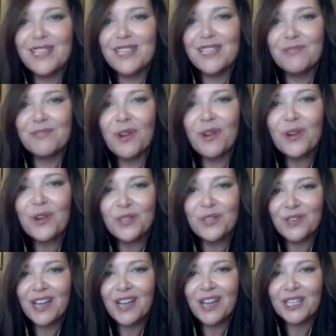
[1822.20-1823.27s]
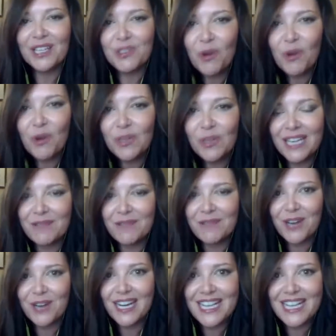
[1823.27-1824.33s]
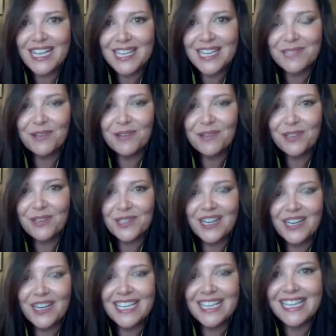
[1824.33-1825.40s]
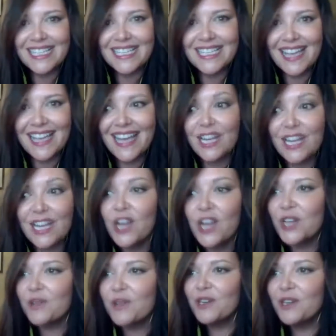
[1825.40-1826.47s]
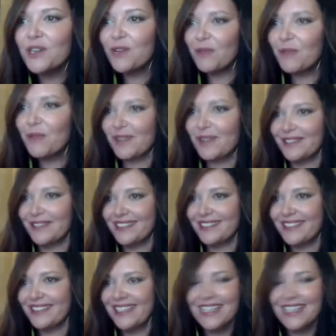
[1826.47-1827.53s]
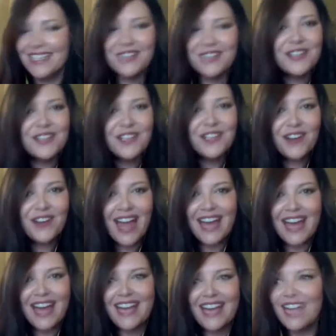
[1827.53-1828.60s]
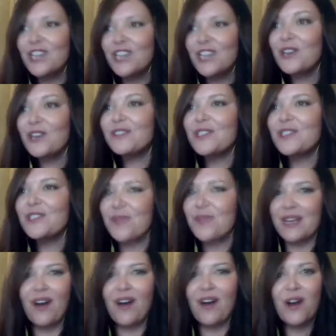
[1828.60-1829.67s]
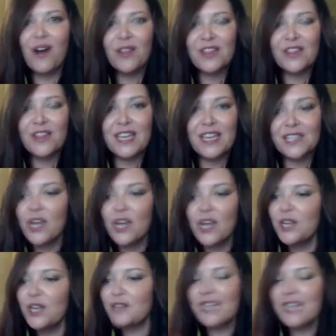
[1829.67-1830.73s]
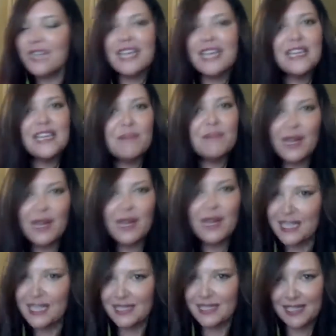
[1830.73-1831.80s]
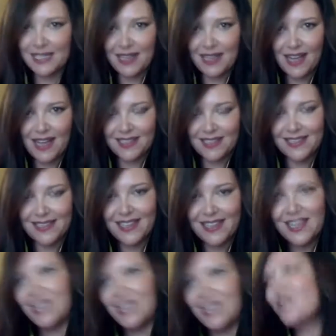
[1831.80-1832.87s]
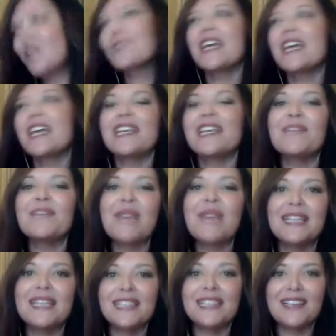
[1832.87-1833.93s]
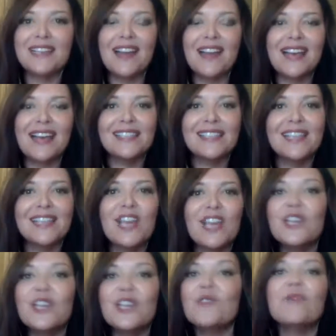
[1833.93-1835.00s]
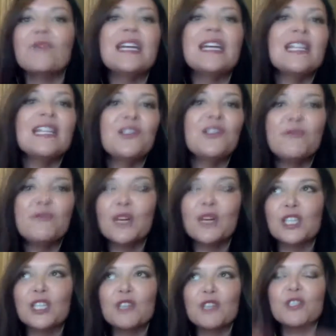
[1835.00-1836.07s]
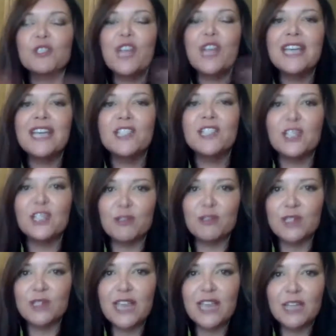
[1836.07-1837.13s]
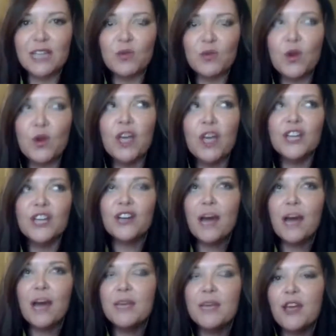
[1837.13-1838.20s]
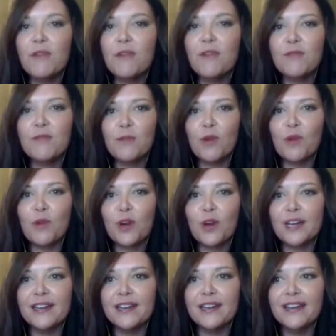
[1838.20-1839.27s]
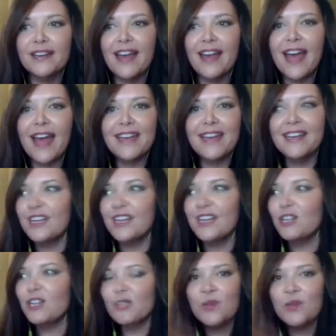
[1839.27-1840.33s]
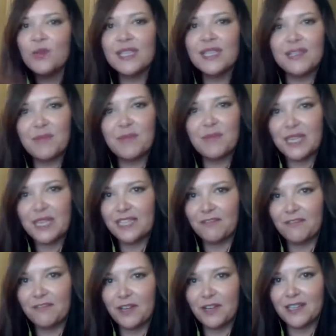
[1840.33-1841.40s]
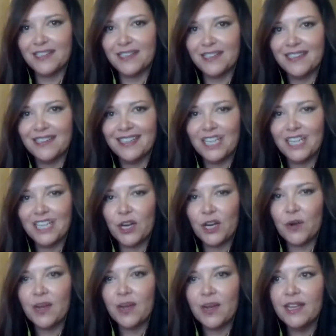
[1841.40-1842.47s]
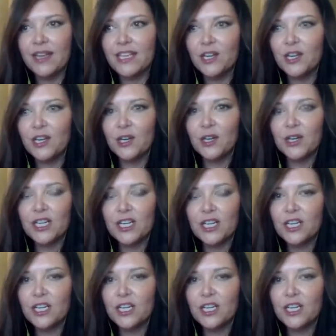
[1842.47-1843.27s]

world, you're not controlling him, you're not in his world, you're not in his head, you're in your world. You're in your head, and you're doing all the things. You're taking a belly dancing class. You're taking a painting class. You're reading new books. You're changing your schedule. You're coming home from work, and you're doing something different. You know, you're